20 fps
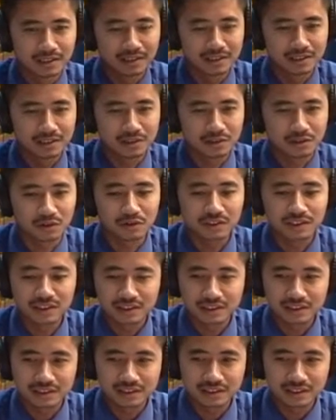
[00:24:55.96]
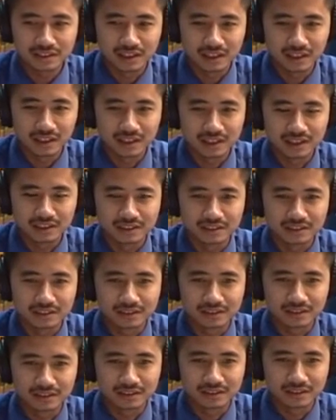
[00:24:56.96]
There's a scholar.
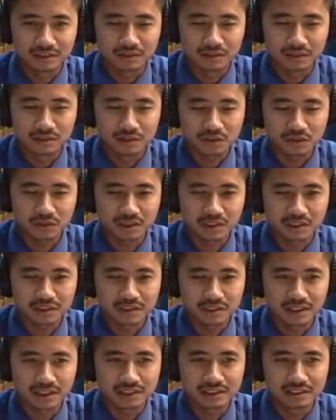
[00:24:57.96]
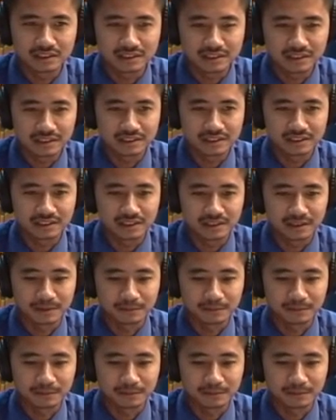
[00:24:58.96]
There was a scholar saying this